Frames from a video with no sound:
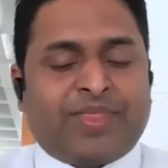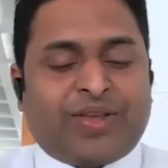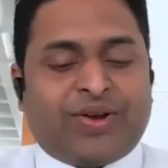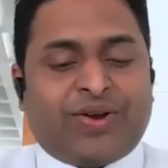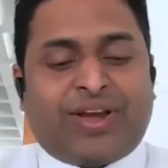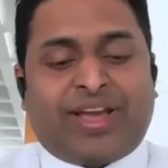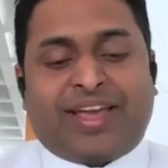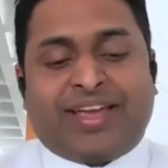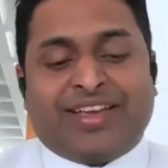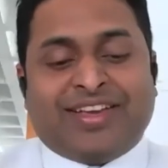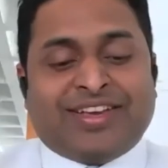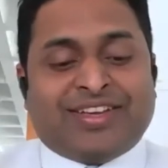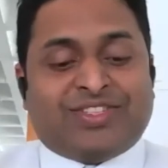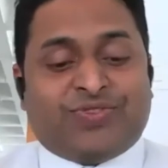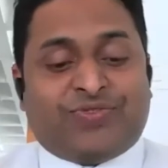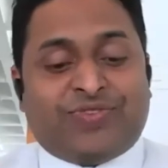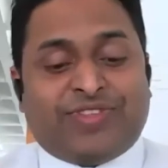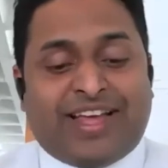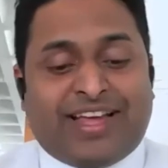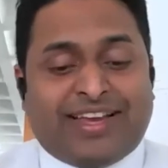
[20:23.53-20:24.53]
Okay.
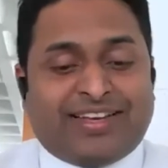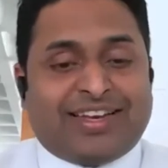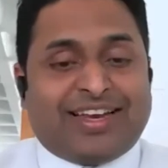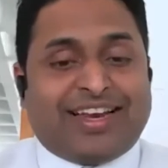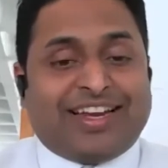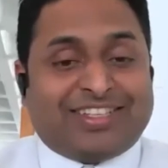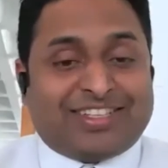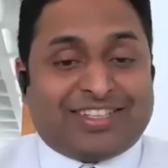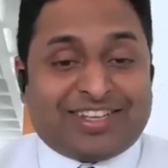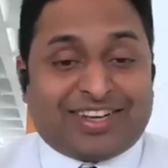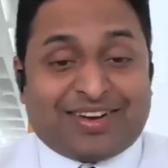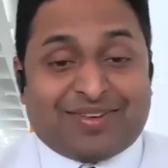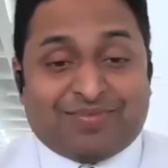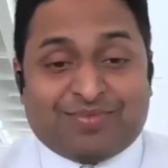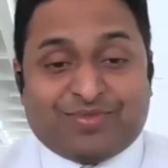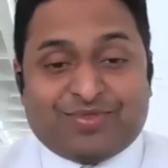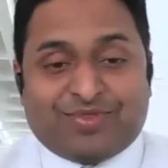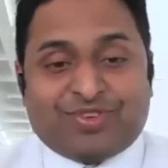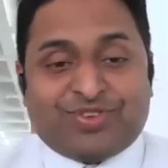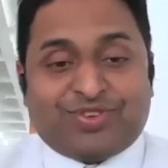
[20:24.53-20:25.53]
So with that, let's
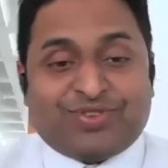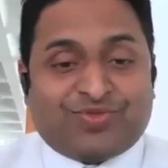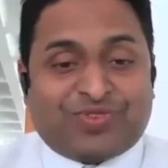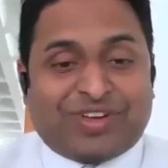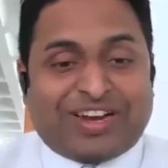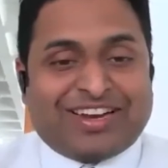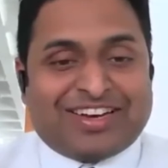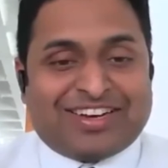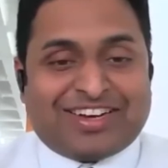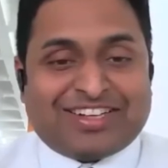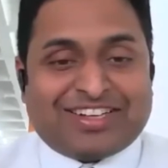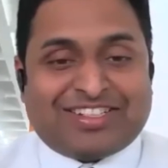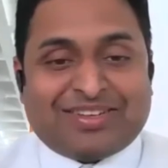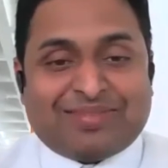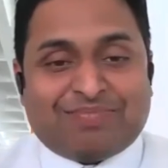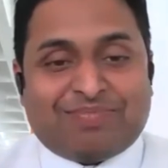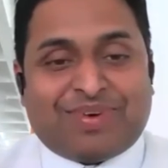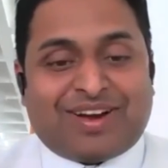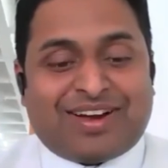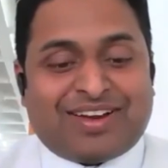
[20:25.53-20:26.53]
move on to the very
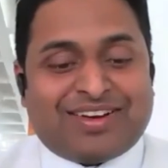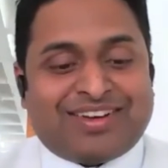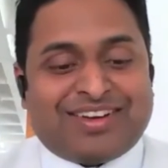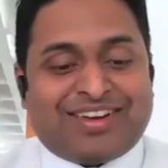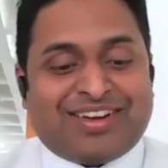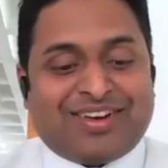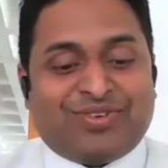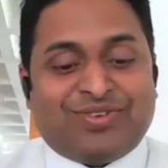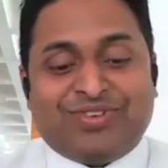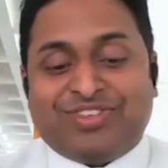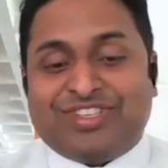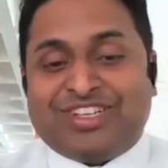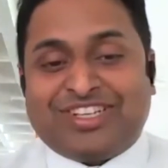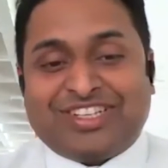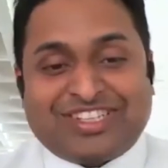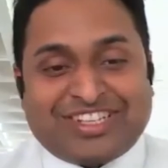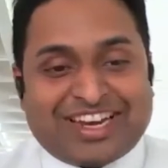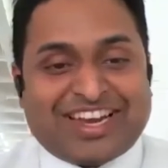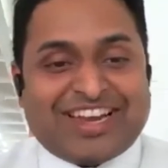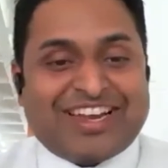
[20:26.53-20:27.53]
interesting part. Could you
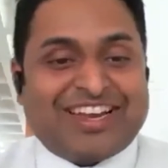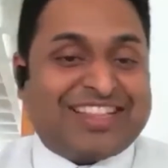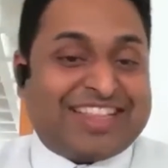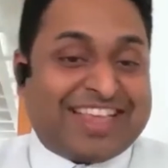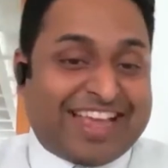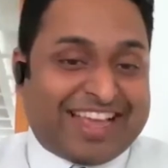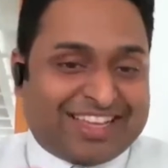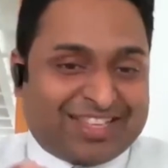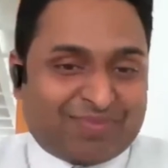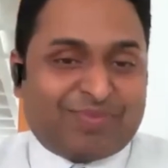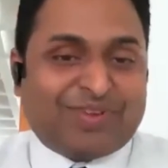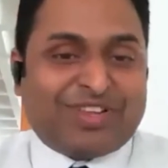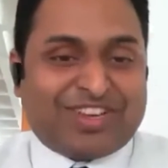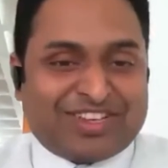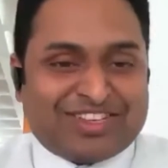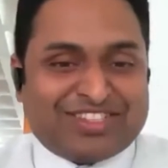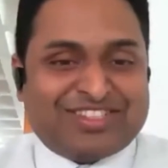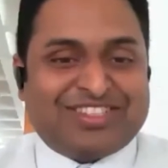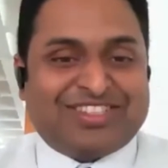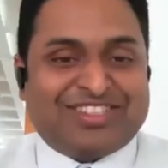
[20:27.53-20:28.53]
just share the
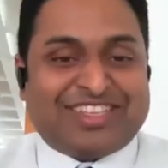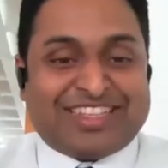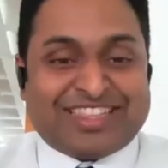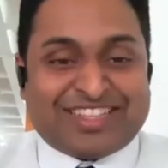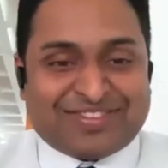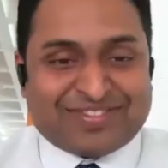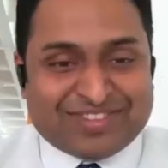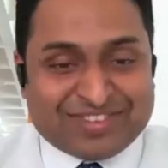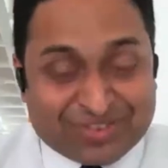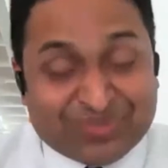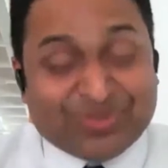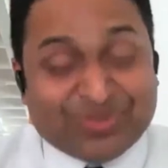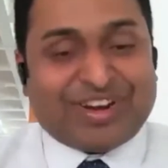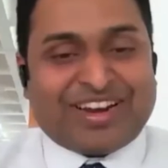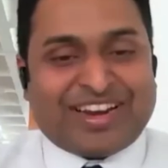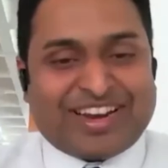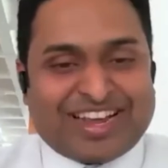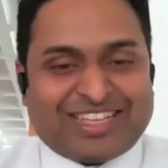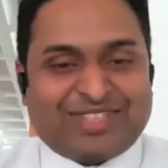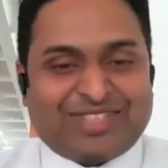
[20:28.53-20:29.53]
experience in the
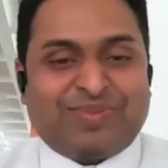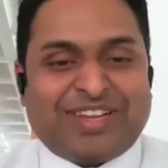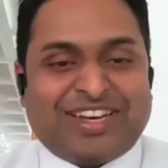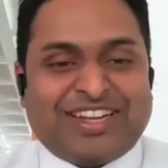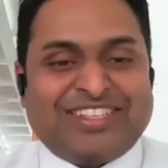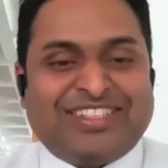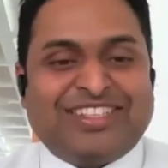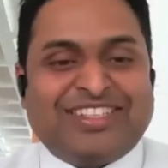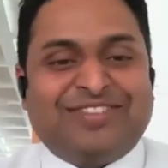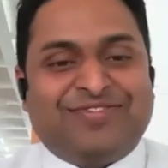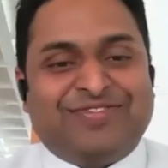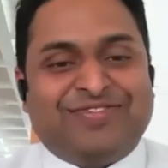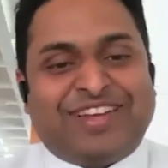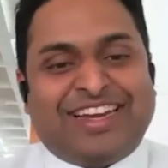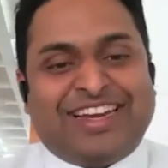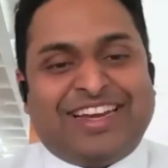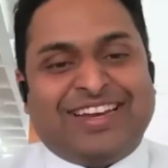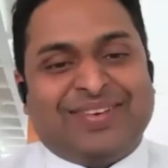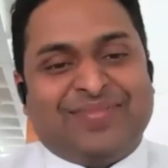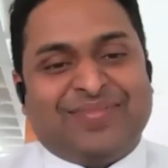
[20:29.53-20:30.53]
your experience in the
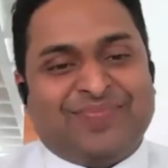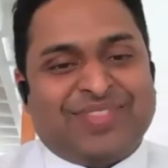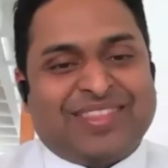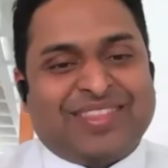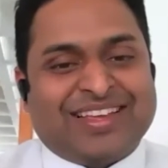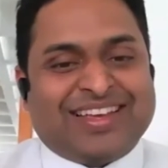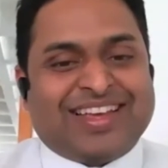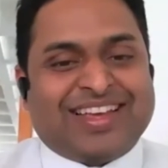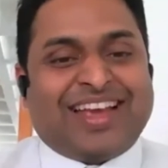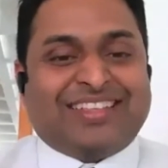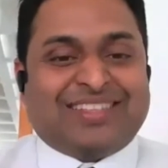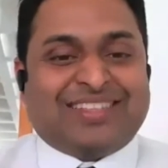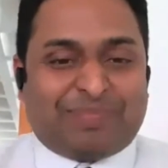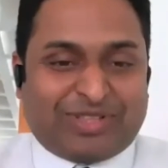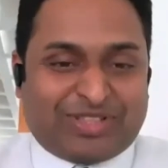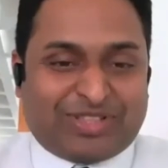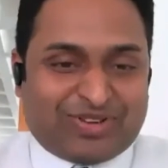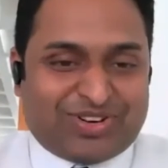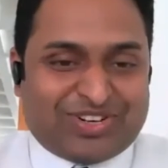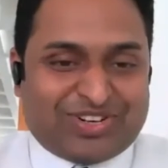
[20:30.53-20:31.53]
field as a
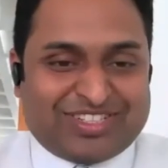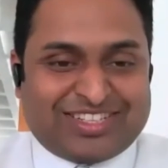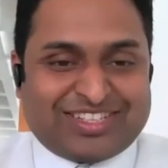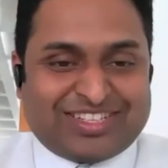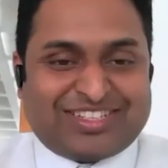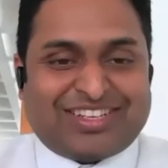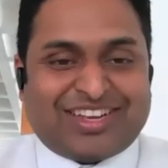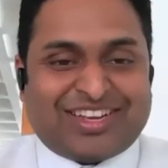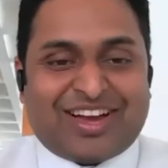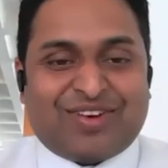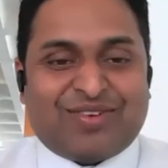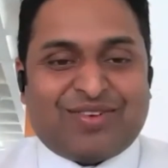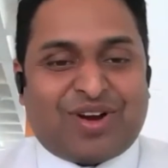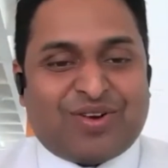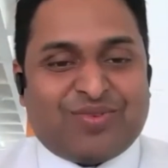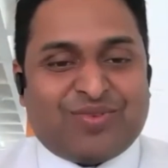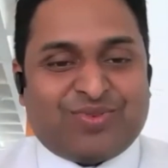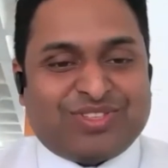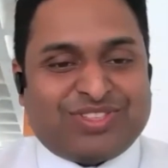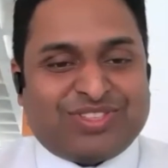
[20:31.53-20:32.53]
pathologist?
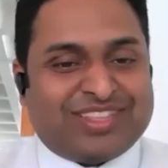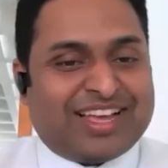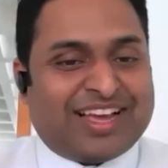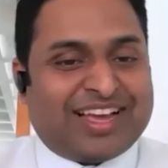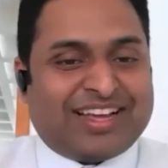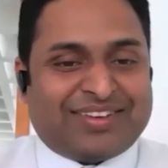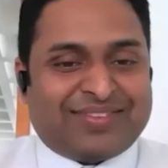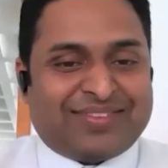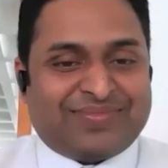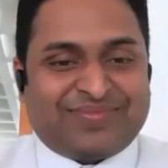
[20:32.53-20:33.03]
How was that?